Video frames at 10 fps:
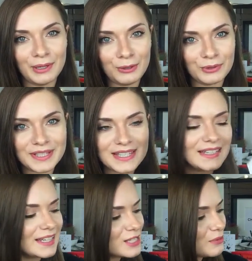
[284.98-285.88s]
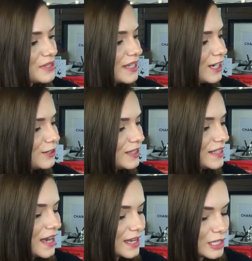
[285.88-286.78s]
but you will see these ones
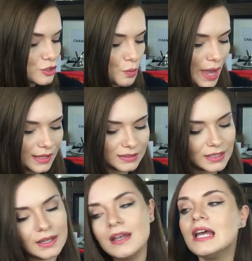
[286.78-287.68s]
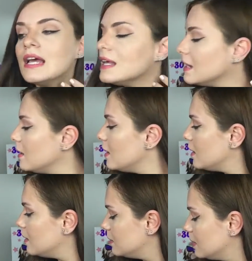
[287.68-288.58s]
included as well.
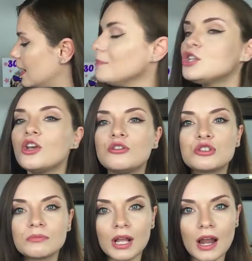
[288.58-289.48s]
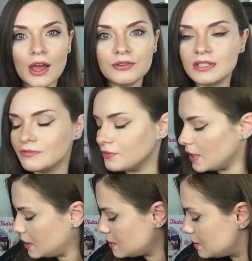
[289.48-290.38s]
Let me show you some clothes and
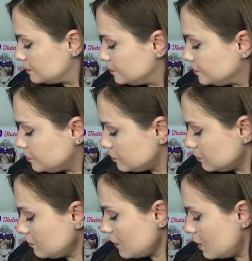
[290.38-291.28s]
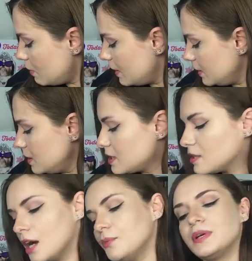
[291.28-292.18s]
things. Right, I'm going to
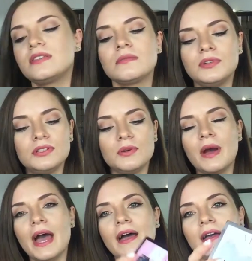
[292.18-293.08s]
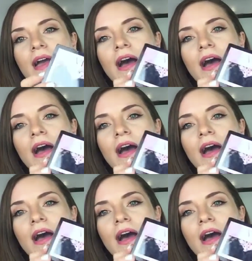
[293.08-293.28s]
start with some underwear.